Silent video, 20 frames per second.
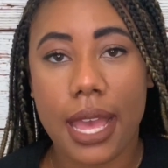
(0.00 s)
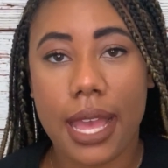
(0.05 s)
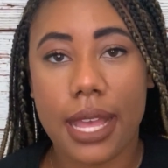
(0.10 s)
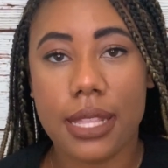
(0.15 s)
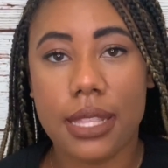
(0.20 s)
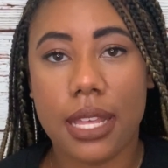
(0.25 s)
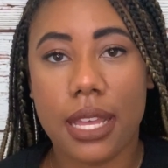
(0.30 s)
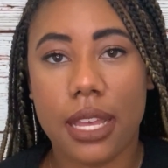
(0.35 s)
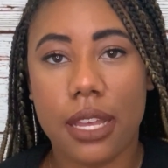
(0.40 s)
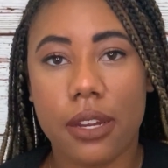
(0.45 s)

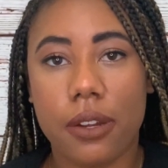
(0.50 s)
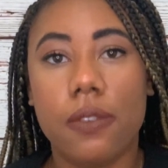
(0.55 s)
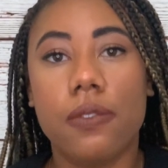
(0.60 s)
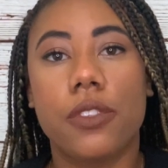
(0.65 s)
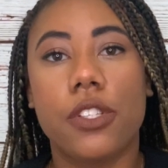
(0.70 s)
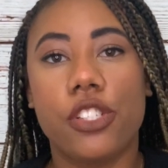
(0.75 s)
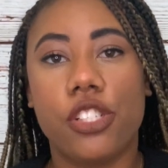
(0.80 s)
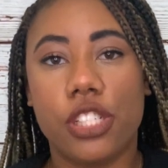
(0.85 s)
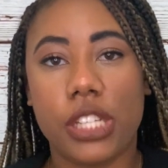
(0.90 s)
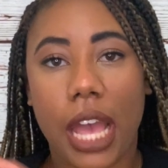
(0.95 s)
And then
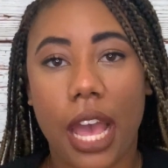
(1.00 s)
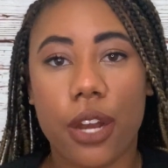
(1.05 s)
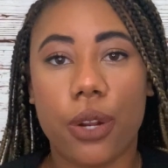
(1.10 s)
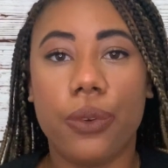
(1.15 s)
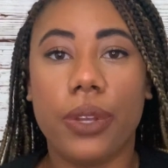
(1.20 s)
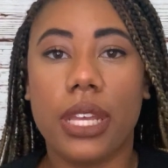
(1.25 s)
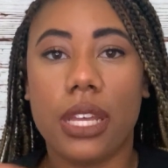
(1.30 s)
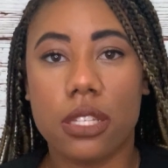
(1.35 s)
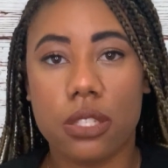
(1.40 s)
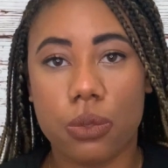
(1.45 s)
the
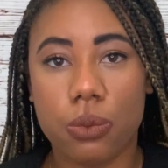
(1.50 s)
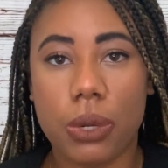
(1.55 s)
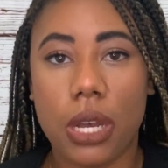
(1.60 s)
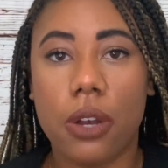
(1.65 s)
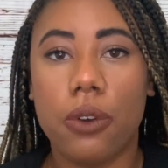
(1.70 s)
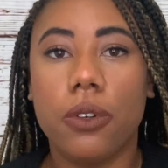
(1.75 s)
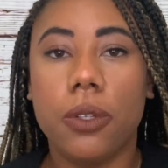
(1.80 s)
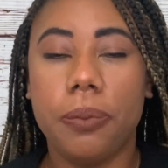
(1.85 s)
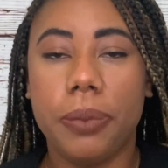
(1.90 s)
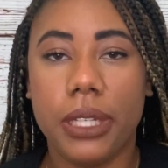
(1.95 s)
shadowing as
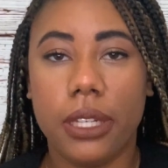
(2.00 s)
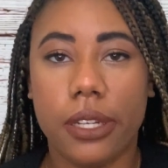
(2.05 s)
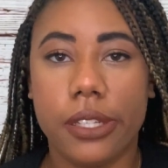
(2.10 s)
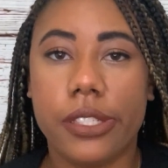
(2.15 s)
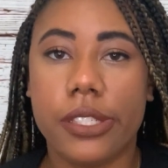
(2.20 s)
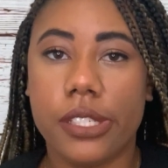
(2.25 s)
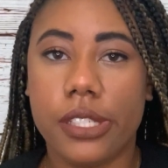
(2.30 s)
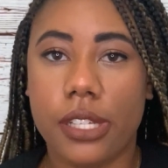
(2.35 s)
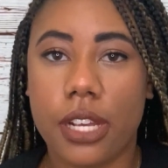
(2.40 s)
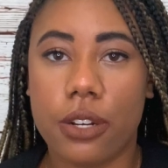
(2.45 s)
well would be
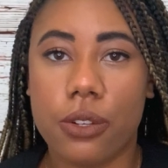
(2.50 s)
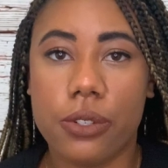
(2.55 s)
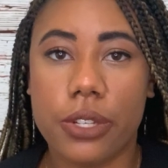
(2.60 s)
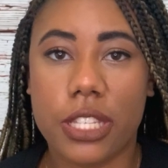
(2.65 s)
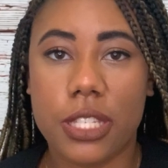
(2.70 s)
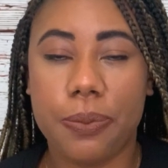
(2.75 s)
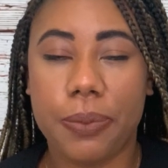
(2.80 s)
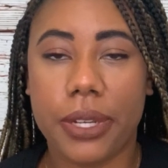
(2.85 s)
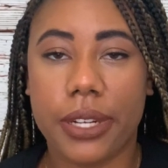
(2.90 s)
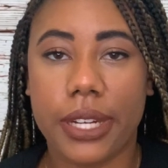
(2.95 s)
under dental
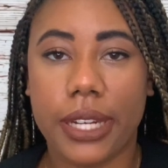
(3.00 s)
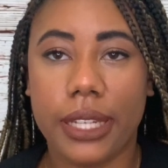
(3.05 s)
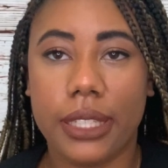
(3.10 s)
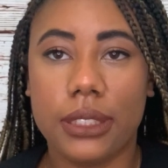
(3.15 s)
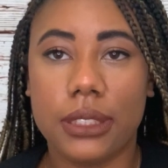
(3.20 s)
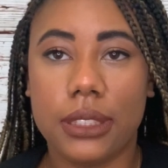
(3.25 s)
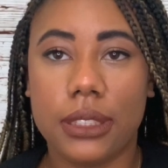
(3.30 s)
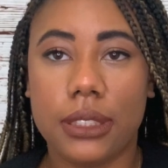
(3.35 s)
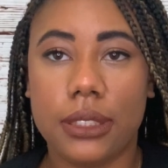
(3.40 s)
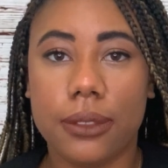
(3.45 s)

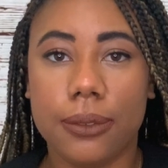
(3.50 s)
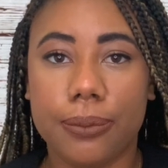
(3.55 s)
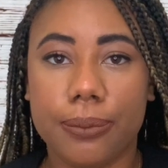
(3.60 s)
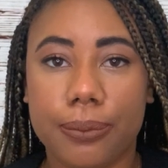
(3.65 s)
experience.